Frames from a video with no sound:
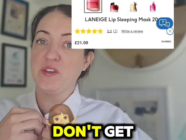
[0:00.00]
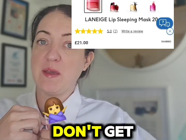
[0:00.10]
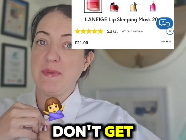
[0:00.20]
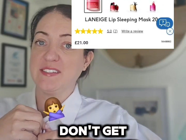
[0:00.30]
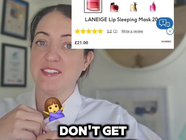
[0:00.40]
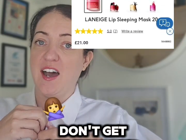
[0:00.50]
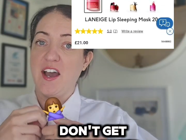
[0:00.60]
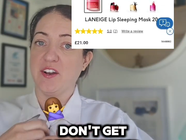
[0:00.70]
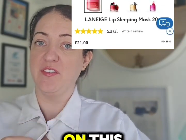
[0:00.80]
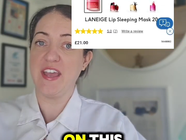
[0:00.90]
get me
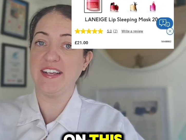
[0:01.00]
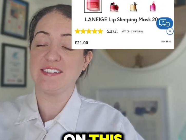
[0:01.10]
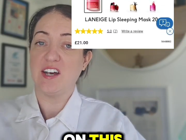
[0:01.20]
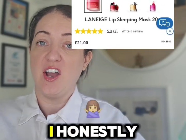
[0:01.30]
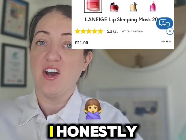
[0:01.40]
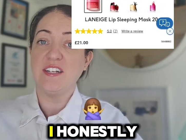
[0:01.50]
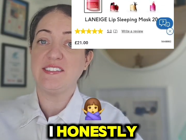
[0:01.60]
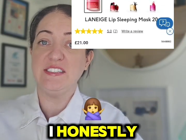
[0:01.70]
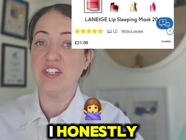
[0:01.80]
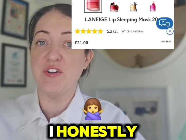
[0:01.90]
started on this. I
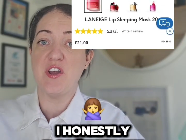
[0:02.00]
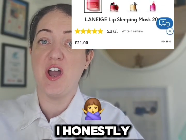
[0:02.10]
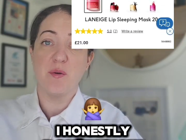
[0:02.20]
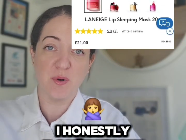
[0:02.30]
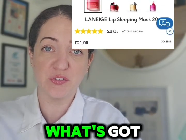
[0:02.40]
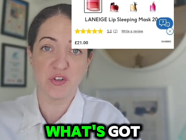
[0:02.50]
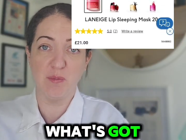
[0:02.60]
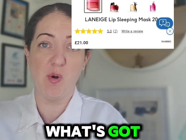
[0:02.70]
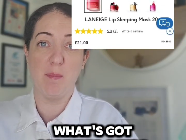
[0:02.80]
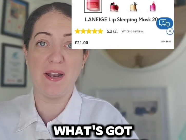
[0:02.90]
honestly don't know what's
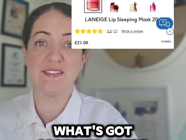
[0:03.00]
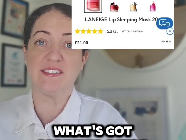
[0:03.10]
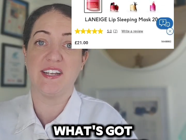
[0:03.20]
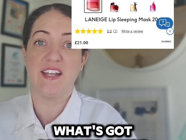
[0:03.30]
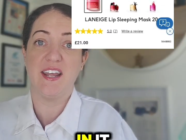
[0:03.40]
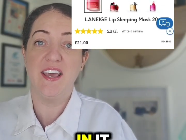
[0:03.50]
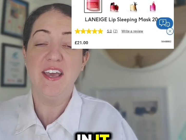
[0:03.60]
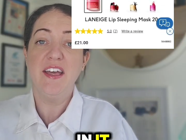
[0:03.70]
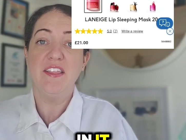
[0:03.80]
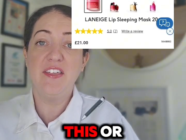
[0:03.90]
got more plastic in it.
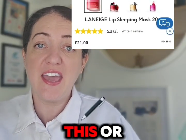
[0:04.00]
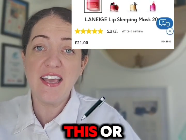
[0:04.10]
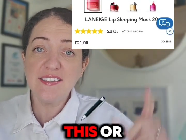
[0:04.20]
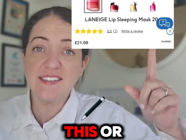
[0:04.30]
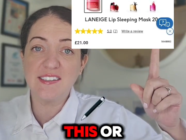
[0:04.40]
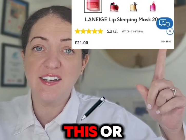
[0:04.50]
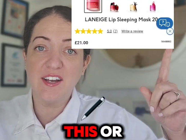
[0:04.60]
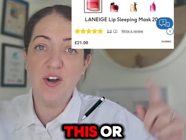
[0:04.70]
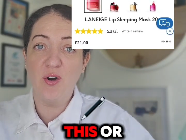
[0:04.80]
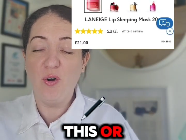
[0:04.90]
This
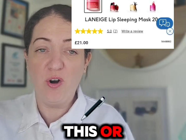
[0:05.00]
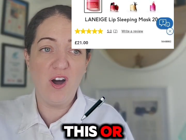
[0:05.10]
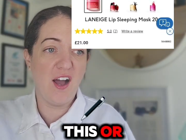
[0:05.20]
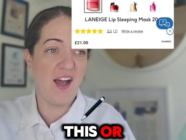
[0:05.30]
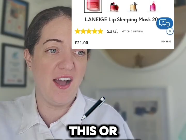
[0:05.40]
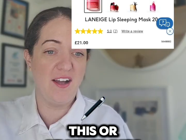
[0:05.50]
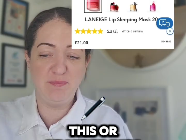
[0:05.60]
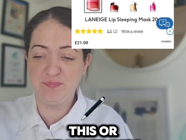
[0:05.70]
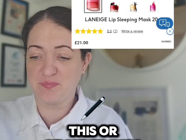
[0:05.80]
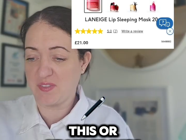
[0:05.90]
or
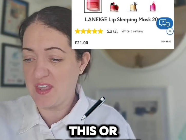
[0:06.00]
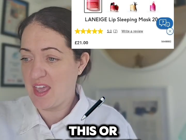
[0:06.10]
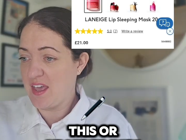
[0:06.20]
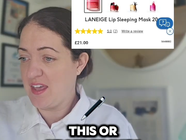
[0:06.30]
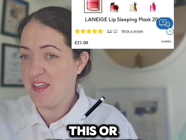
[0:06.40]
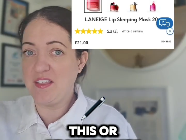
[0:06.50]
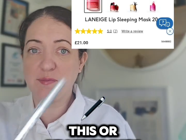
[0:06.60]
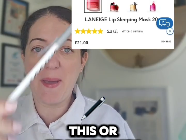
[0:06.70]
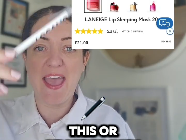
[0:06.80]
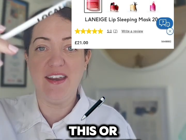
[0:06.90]
this
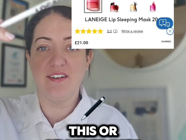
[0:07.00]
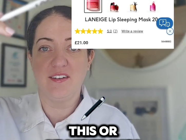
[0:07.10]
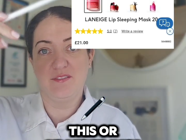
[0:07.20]
pen.